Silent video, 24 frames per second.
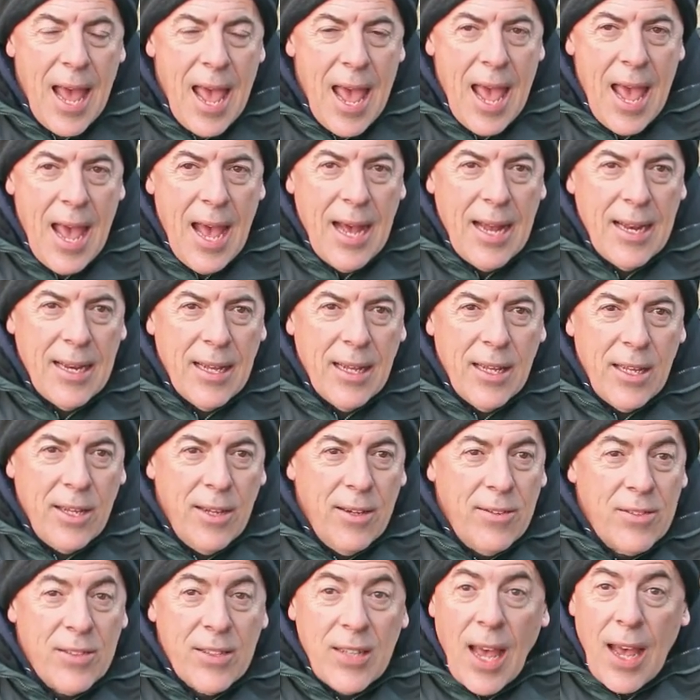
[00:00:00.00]
And
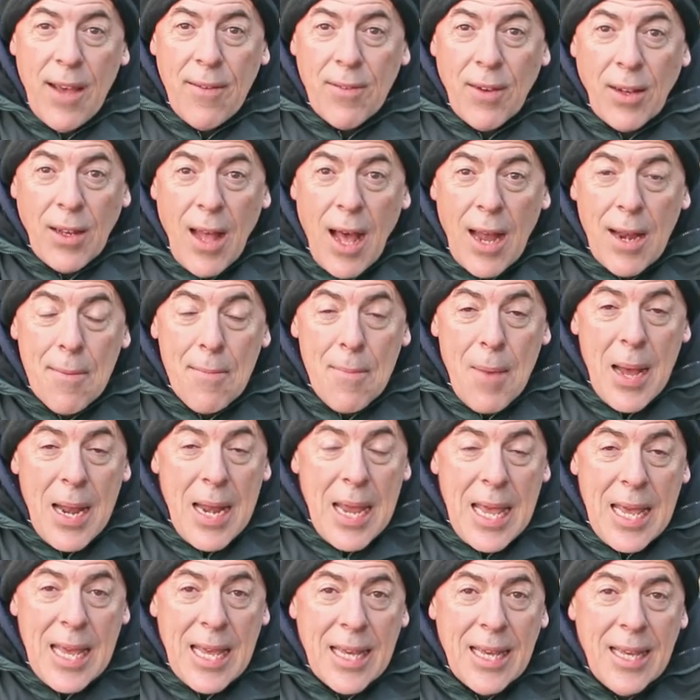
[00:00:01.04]
you've saved a lot of
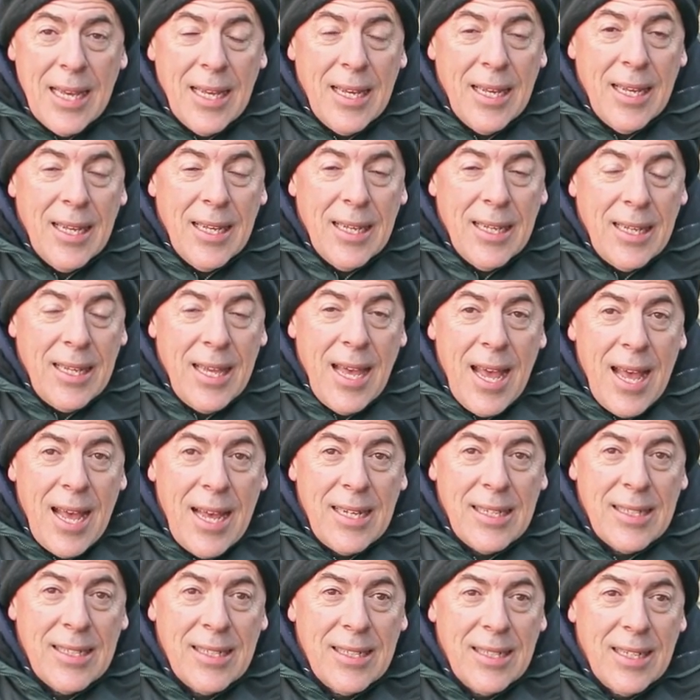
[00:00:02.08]
money.
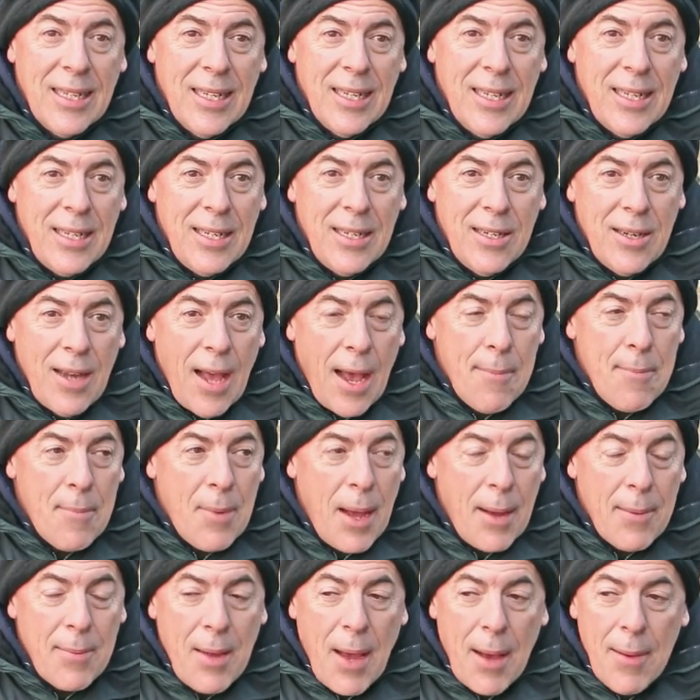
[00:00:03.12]
Yes,
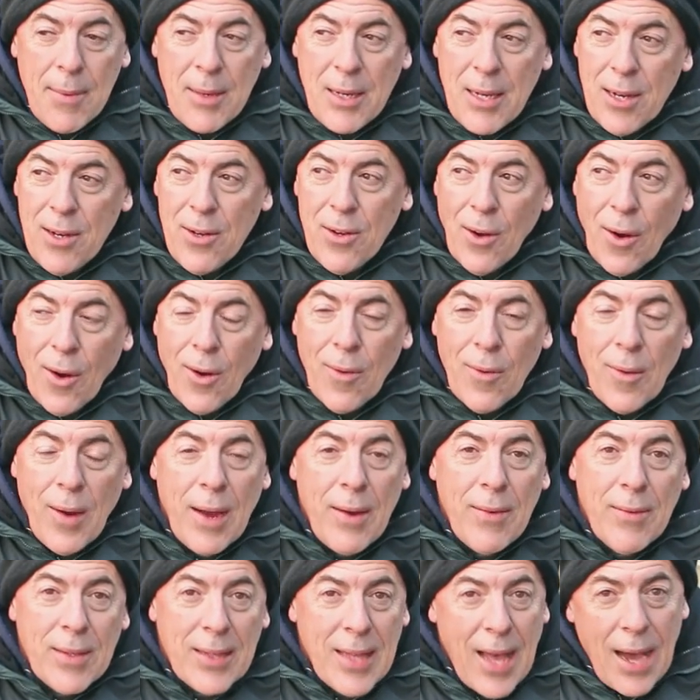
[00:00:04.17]
I'm coming to
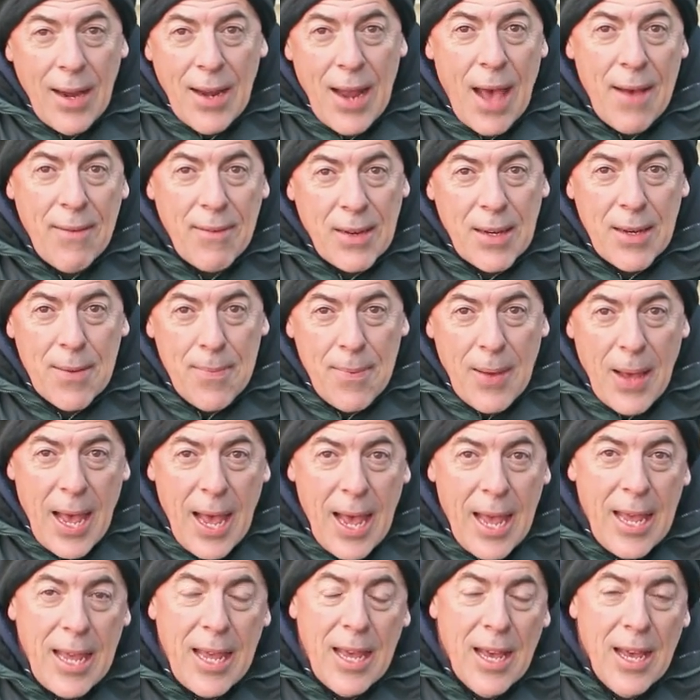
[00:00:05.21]
Norway without having to
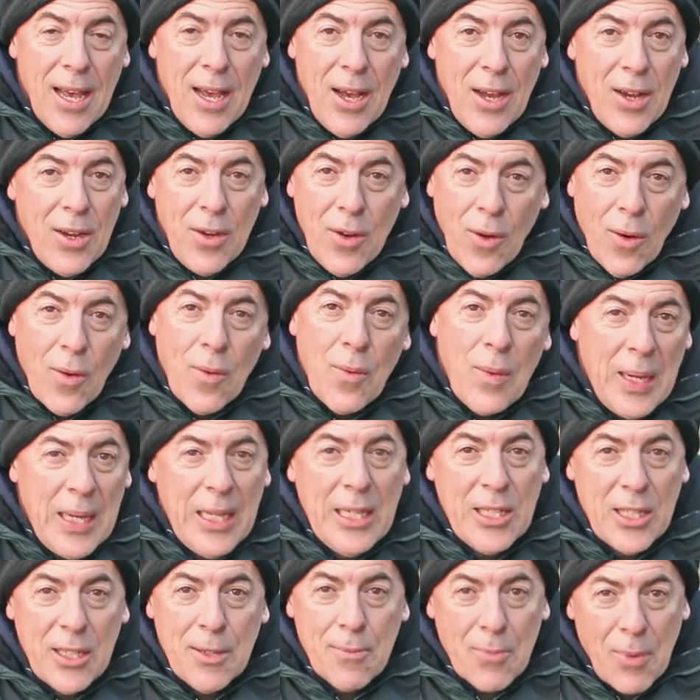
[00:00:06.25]
pay
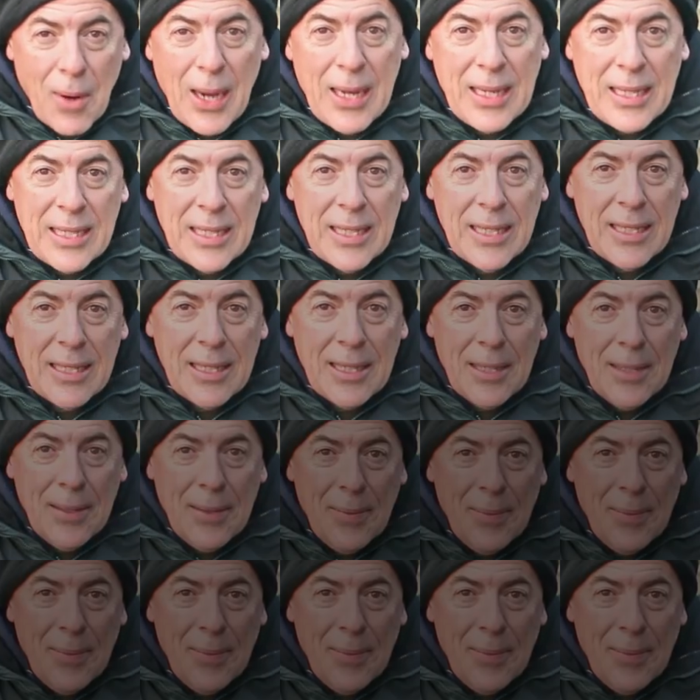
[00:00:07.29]
Norwegian prices.